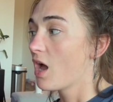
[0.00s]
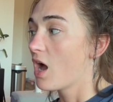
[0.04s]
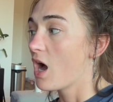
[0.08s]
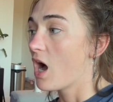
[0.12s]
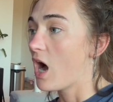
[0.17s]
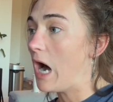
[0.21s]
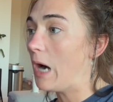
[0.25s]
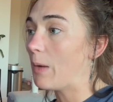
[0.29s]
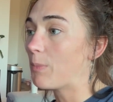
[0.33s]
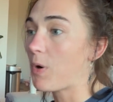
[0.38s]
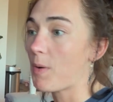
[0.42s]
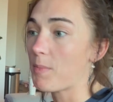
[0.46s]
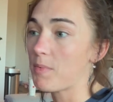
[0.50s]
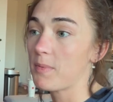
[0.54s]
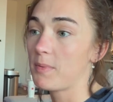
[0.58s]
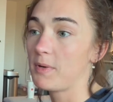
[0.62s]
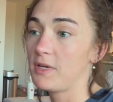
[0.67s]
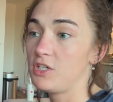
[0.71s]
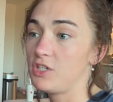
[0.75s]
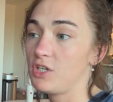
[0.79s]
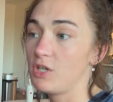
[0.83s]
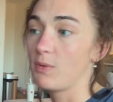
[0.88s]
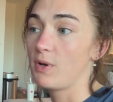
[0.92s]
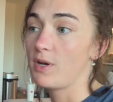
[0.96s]
I'll probably
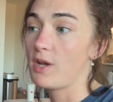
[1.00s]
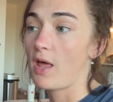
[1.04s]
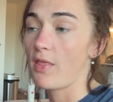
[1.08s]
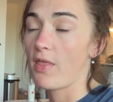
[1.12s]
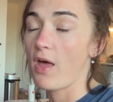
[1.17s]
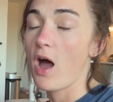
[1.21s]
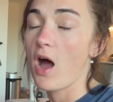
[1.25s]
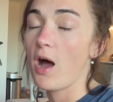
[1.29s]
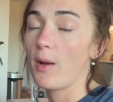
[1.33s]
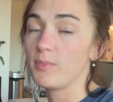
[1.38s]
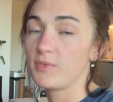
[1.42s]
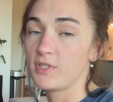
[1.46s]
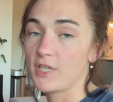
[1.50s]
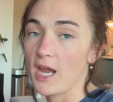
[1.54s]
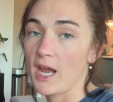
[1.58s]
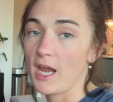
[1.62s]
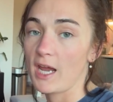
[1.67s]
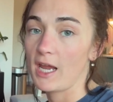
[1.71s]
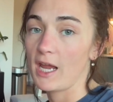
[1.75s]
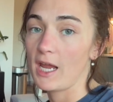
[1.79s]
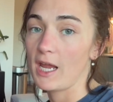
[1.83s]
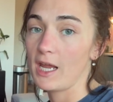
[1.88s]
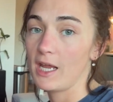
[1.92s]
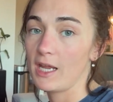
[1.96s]
do another
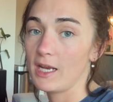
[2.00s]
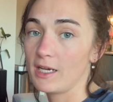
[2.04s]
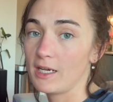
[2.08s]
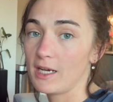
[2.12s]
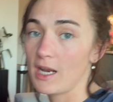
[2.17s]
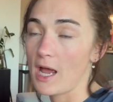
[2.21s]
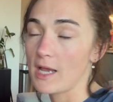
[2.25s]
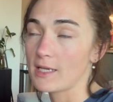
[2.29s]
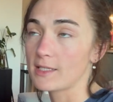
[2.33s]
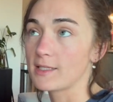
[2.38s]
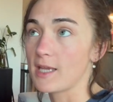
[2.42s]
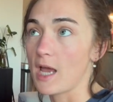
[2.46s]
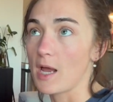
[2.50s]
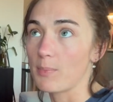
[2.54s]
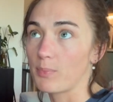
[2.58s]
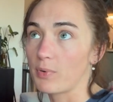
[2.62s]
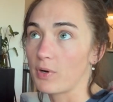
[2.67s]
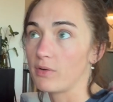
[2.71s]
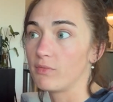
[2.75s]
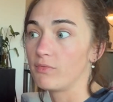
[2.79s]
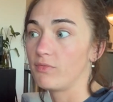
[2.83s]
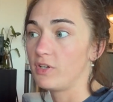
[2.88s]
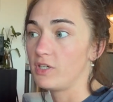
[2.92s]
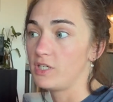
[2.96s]
update in a
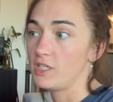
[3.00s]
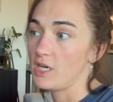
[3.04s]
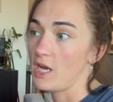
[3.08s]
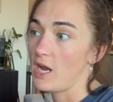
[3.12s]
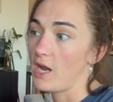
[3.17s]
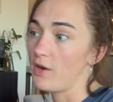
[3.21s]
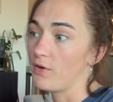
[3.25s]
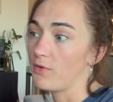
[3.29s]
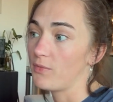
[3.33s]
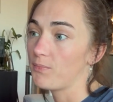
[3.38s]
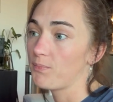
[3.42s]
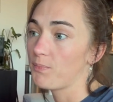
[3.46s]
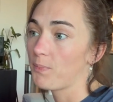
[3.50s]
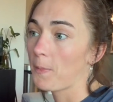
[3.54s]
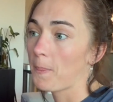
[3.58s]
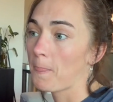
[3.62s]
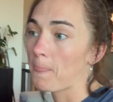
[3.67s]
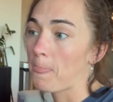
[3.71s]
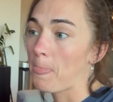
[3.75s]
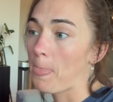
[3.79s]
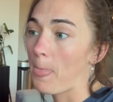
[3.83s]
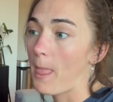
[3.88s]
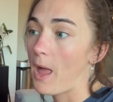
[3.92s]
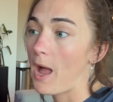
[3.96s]
separate video.
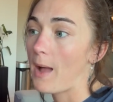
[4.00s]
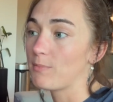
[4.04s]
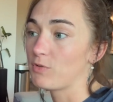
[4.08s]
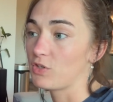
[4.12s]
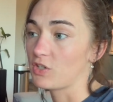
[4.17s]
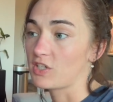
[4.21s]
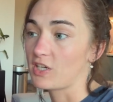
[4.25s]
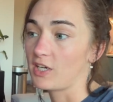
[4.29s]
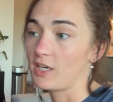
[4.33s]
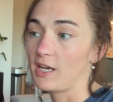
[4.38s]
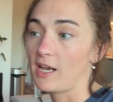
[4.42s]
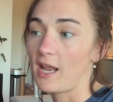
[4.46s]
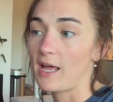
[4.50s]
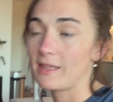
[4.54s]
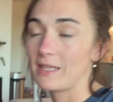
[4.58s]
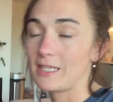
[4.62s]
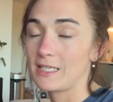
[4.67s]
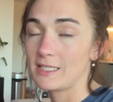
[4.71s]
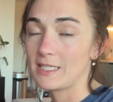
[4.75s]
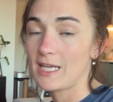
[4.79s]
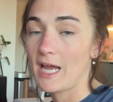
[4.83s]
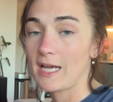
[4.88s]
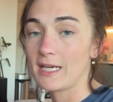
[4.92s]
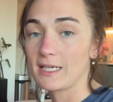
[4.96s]
I'm just going to let this
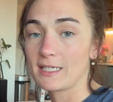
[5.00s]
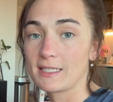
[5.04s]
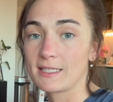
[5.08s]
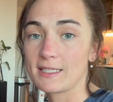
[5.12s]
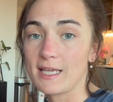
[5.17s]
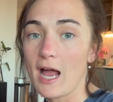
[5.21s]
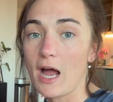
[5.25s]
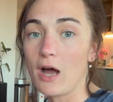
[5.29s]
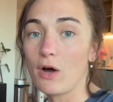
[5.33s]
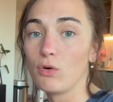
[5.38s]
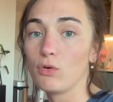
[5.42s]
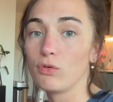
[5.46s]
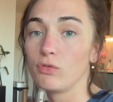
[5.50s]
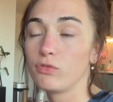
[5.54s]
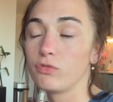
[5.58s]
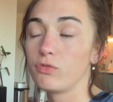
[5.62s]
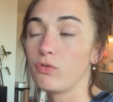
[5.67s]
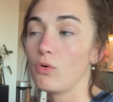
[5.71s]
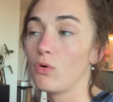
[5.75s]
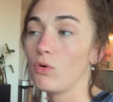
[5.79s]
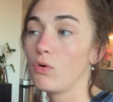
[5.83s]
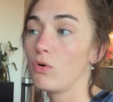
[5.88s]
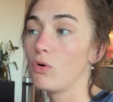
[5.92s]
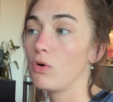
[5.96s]
tank settle
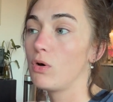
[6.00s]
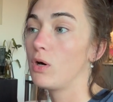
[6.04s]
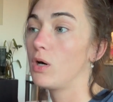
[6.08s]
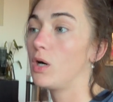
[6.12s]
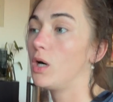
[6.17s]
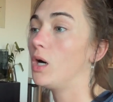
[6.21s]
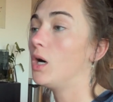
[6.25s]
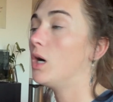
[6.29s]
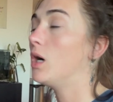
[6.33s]
for